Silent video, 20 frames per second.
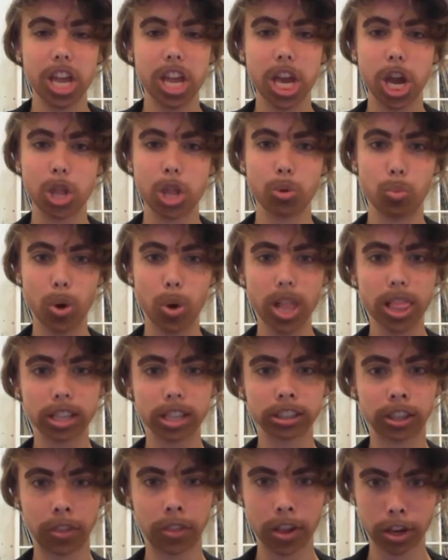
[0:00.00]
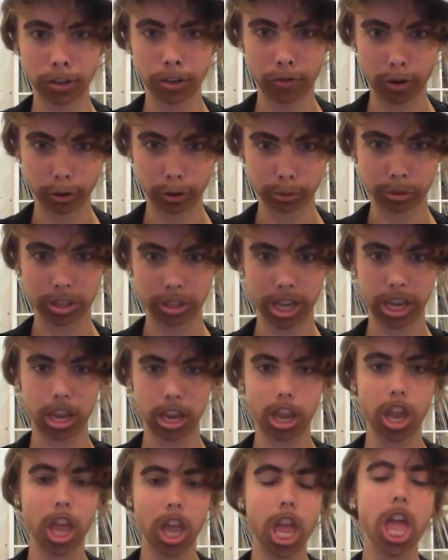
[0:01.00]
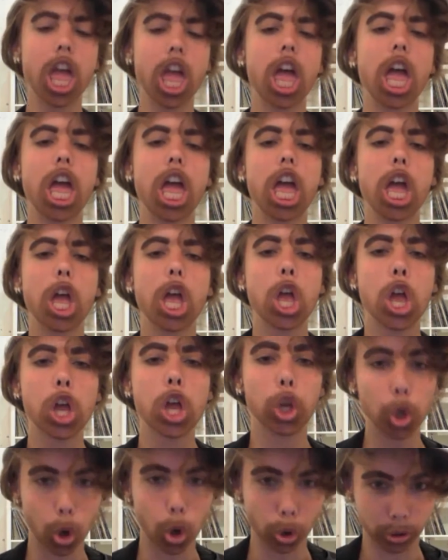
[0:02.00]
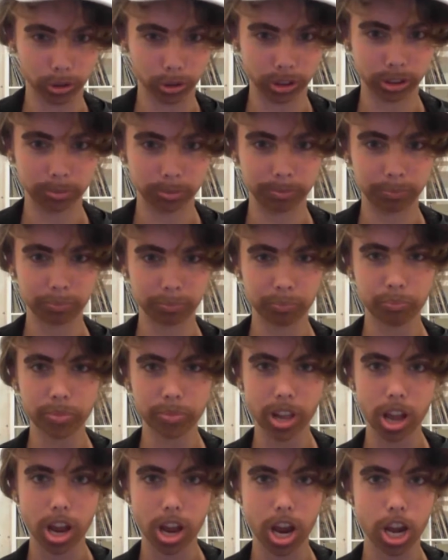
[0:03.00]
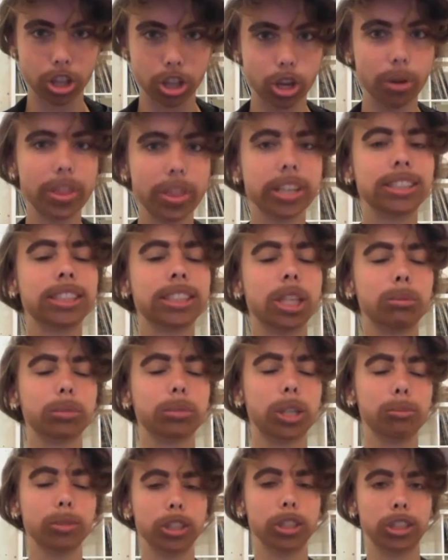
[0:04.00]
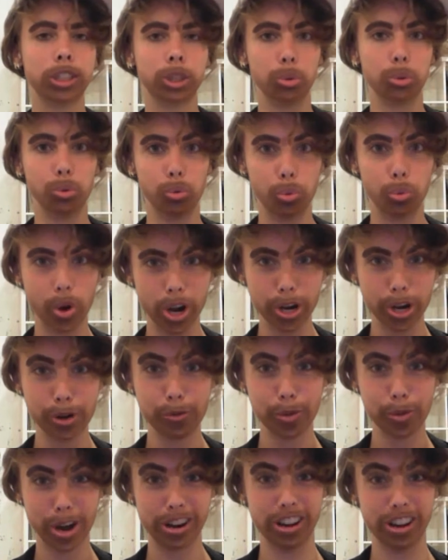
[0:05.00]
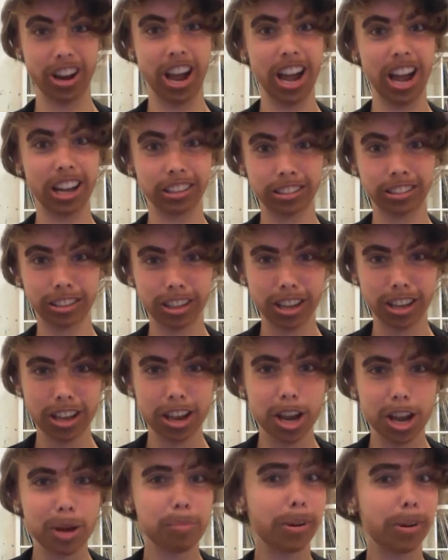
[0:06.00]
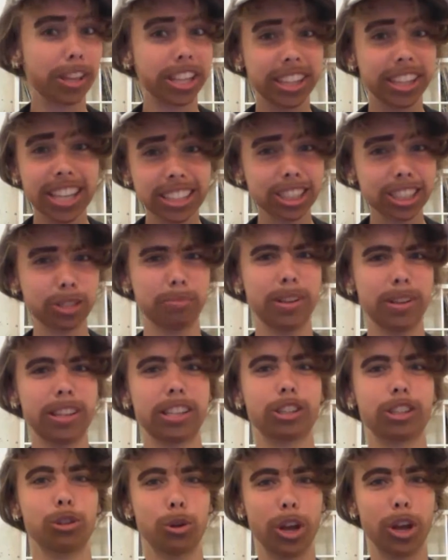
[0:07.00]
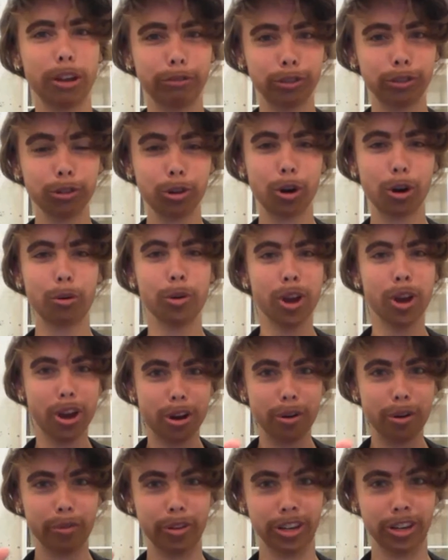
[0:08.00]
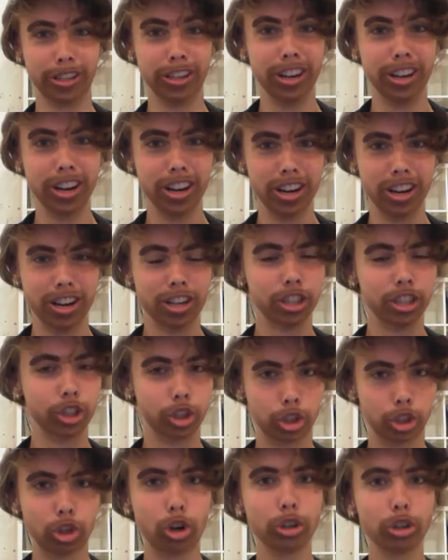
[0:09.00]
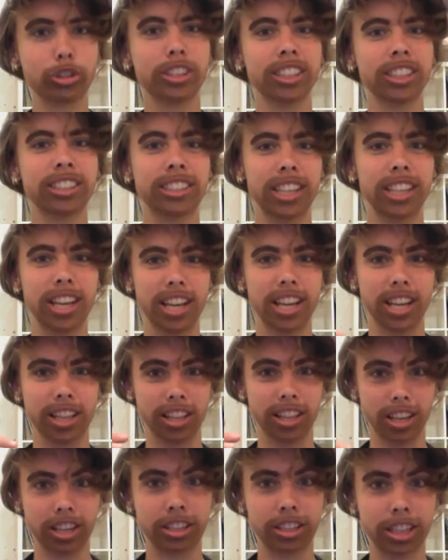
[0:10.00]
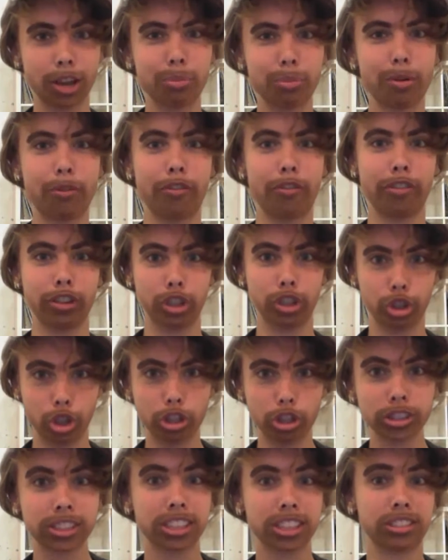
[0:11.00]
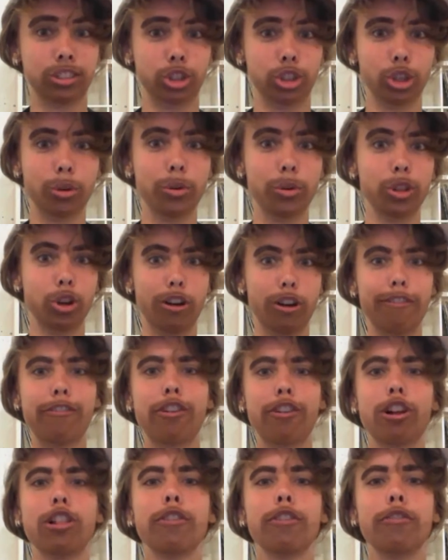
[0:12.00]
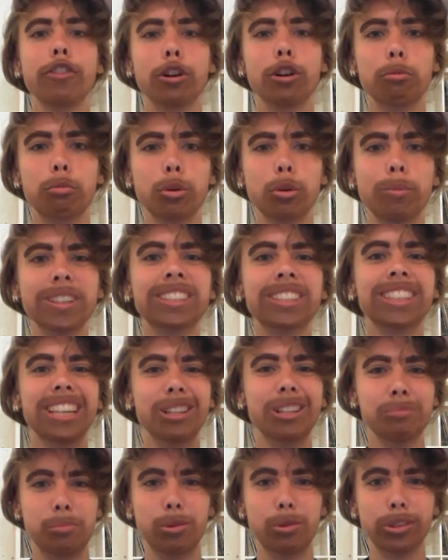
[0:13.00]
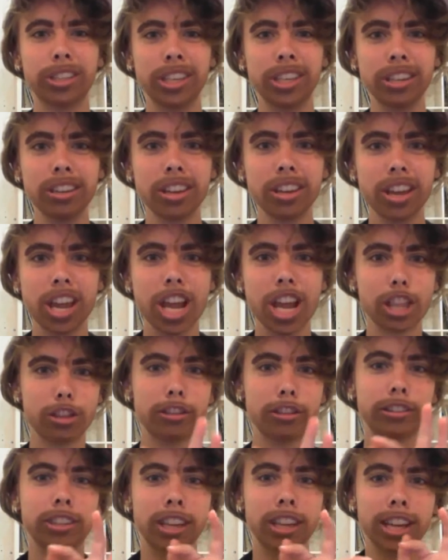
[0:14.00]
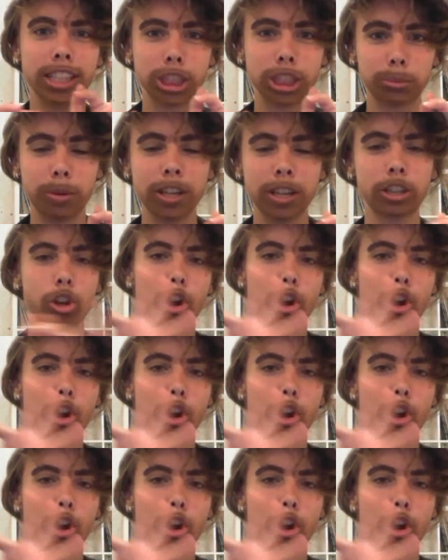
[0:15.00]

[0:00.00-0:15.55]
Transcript: And one last thing for today. Girls, I know that sometimes it's very, very hot, but it doesn't mean that you have to go where shorties and type of shirts that showing off all of your boobies and booty, and not expect